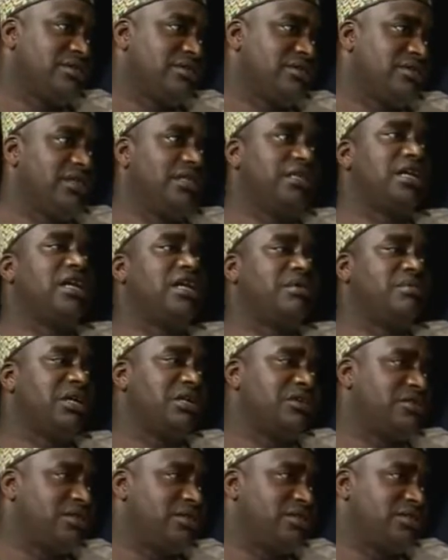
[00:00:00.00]
the
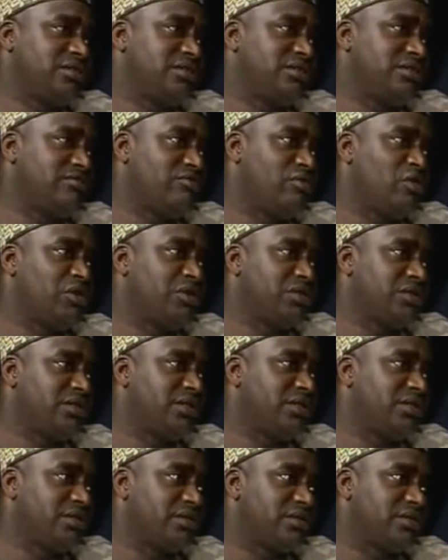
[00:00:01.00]
tenement rates, for
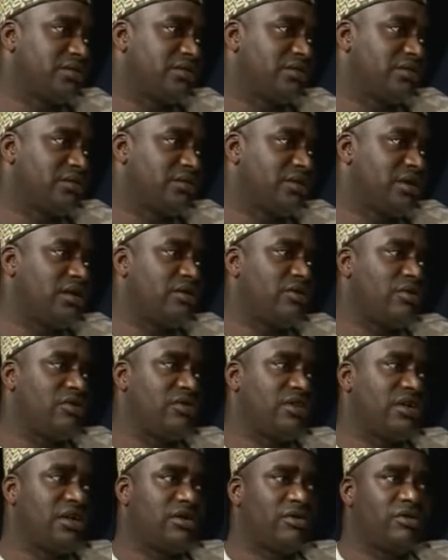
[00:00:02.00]
instance, and
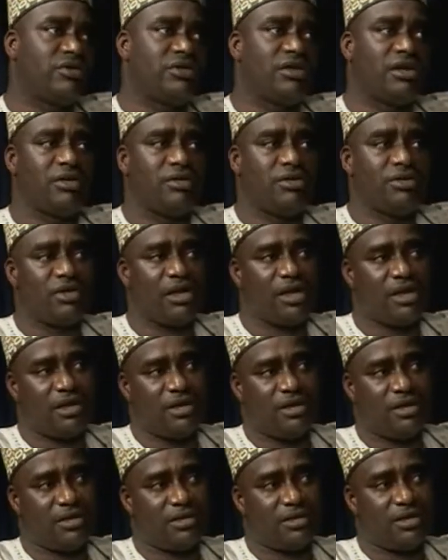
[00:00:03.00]
other
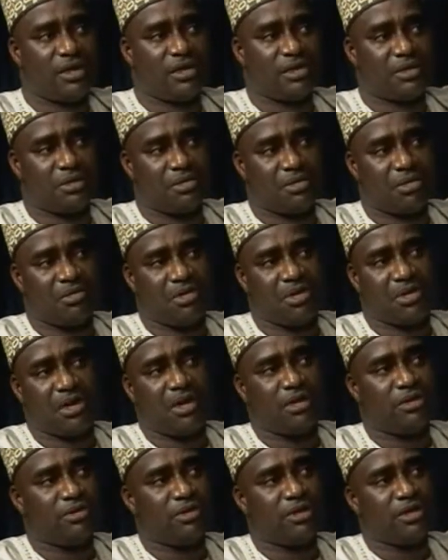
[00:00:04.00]
areas, and some of them
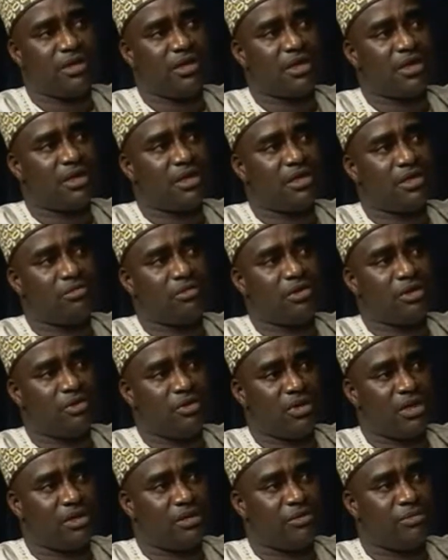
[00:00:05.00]
are doing incredibly
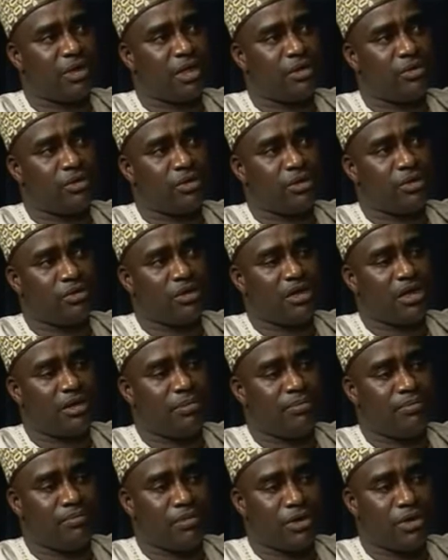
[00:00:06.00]
well. But what we
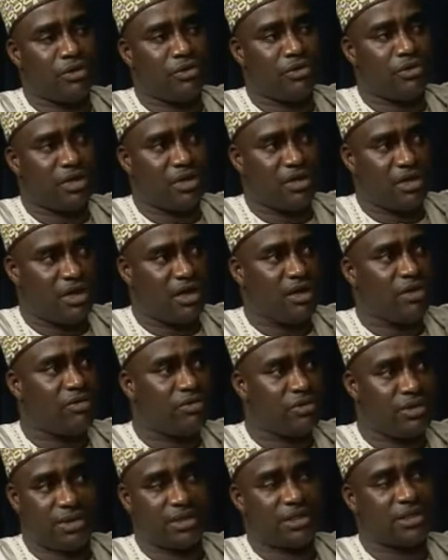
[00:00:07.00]
have been doing now,
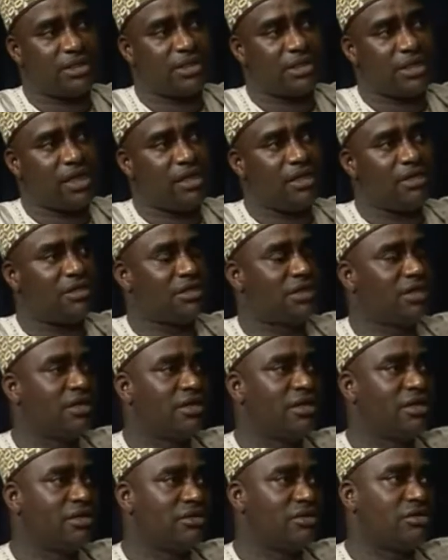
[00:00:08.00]
which is a challenge
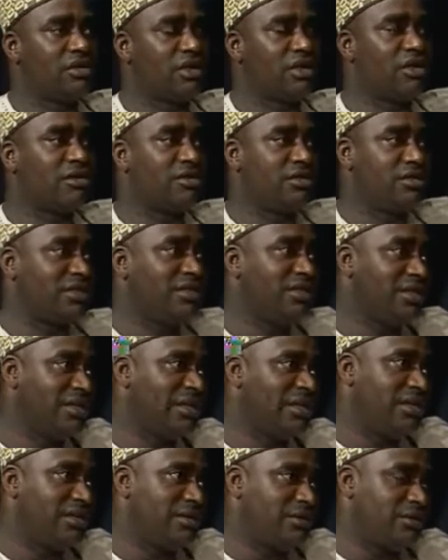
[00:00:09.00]
to the country
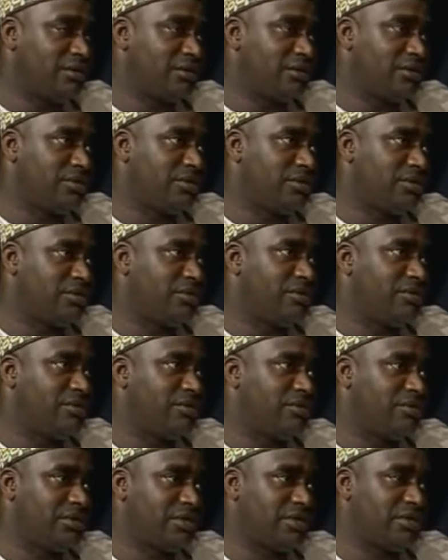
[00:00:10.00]
also,
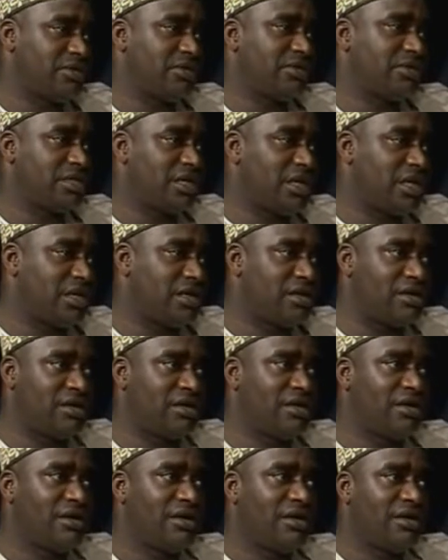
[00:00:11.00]
it's like
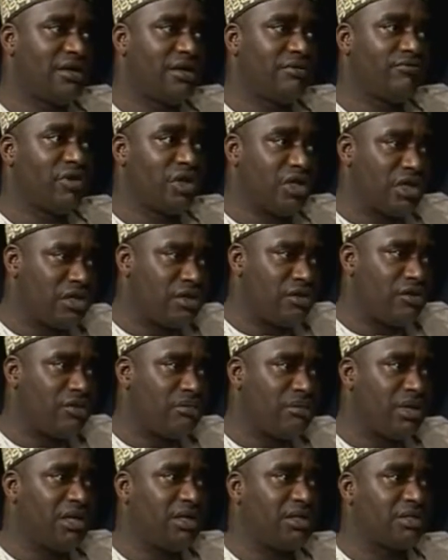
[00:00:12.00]
federal
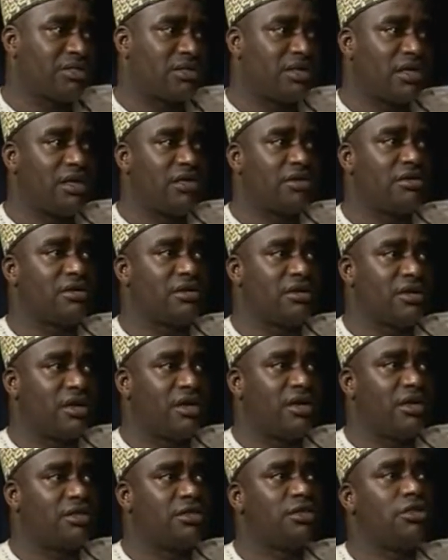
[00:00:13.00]
government is trying to
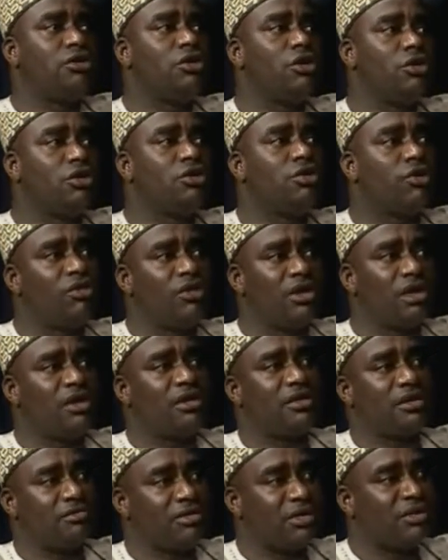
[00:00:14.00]
create non-oil
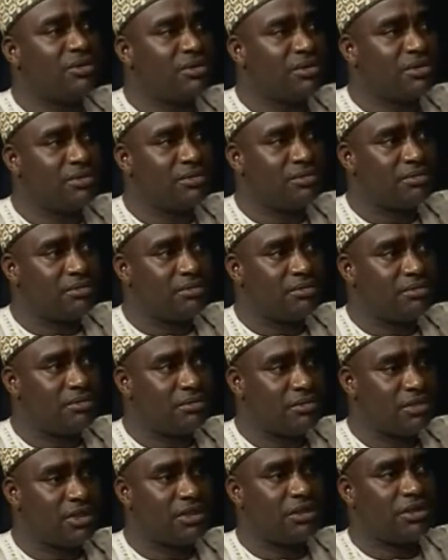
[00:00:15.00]
revenues.
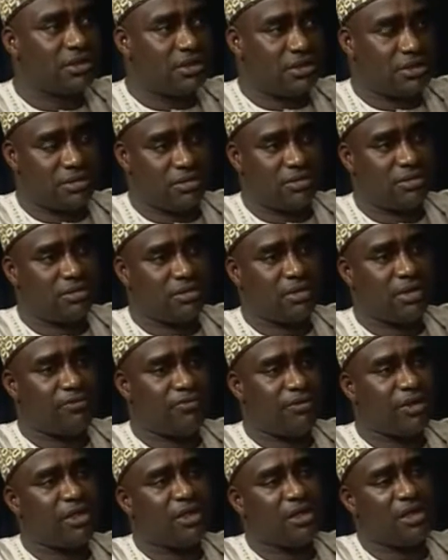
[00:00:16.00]
This is a
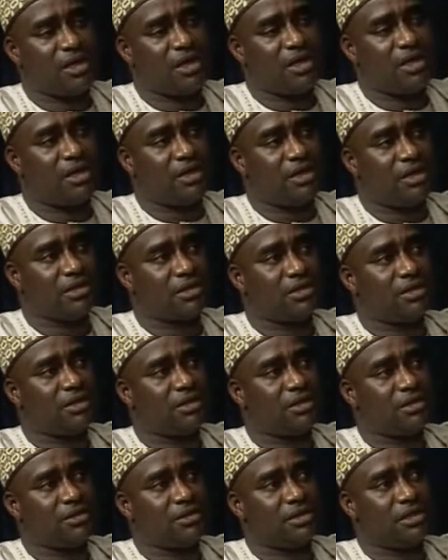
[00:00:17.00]
very clear national
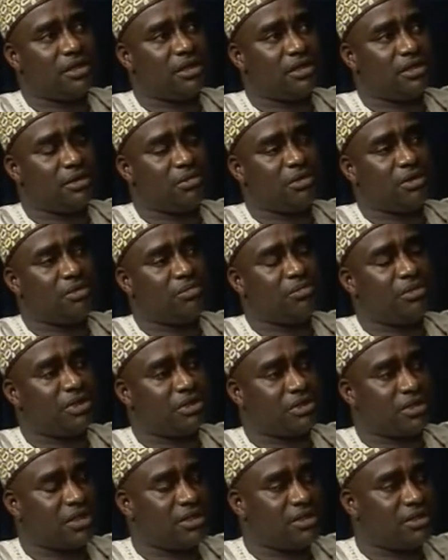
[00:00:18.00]
development
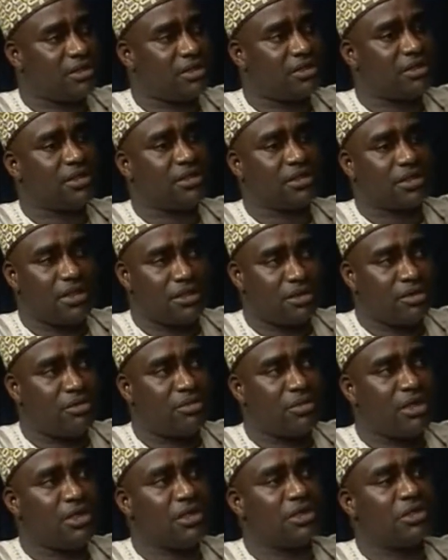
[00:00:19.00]
strategy. The state
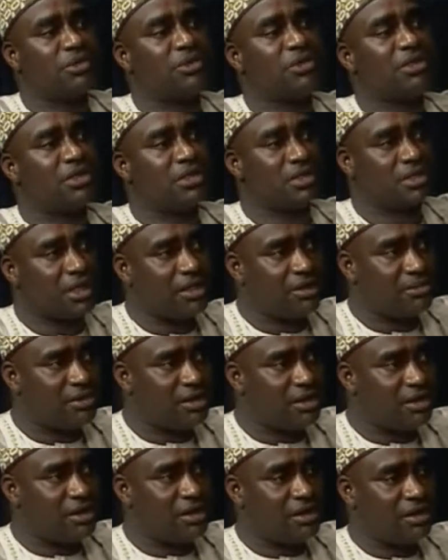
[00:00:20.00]
government is doing the same,
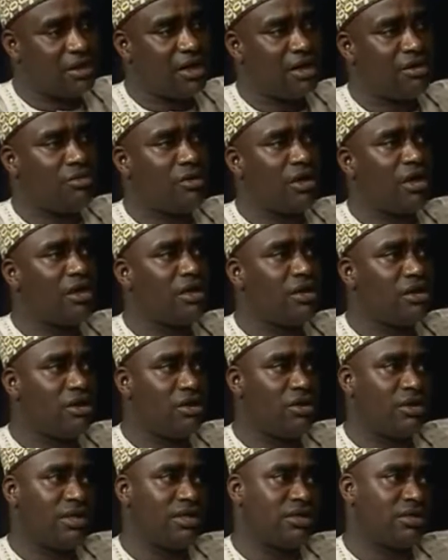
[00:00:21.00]
and we are
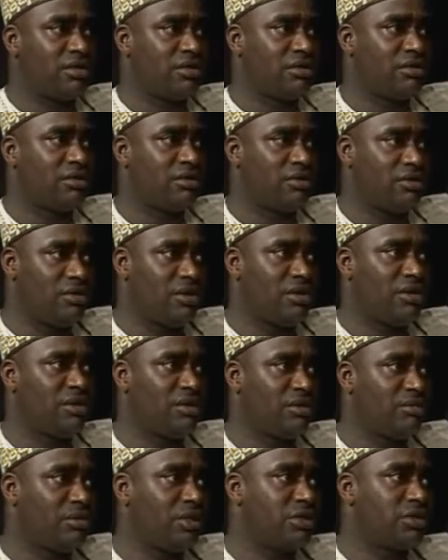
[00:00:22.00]
encouraging local
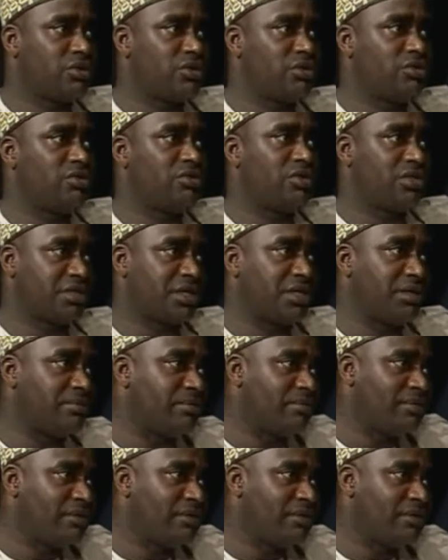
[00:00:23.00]
governments to do the same.